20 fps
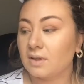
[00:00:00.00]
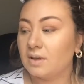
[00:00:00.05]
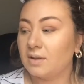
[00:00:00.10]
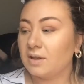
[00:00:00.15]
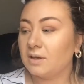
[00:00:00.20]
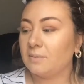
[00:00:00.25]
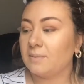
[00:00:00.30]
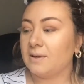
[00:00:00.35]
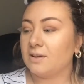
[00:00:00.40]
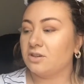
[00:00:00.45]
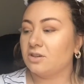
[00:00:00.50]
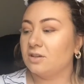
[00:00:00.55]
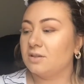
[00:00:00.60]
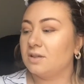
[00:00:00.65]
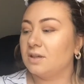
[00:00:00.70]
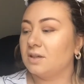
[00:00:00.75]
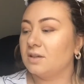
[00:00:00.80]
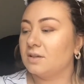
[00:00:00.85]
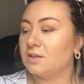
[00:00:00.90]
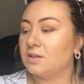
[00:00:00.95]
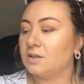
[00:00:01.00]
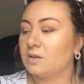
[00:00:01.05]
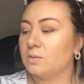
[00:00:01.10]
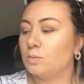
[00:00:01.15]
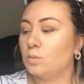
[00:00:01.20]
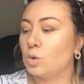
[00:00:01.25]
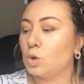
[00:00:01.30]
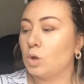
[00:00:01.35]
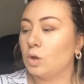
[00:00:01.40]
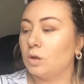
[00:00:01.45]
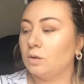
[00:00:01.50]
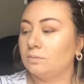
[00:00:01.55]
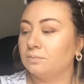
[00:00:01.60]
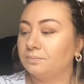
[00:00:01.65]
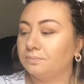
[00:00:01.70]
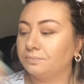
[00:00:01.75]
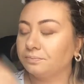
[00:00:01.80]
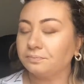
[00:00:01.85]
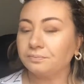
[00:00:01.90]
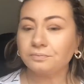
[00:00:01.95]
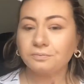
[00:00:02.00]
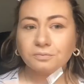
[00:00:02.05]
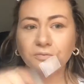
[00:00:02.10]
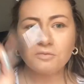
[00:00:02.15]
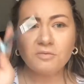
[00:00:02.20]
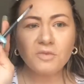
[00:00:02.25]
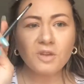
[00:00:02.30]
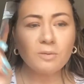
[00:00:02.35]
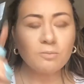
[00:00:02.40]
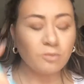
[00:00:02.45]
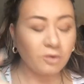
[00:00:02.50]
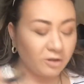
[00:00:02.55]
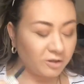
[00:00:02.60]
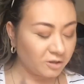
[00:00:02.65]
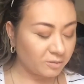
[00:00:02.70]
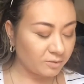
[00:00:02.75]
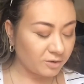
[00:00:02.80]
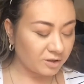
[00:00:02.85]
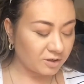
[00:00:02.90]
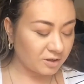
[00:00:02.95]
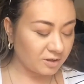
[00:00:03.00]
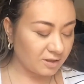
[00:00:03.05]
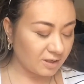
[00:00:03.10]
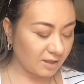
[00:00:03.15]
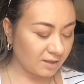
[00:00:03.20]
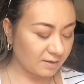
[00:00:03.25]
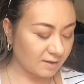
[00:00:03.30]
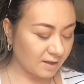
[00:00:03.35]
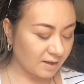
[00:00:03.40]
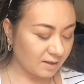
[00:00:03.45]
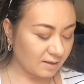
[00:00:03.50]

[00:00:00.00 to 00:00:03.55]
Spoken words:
I think I'm actually going to take a small pointer brush and take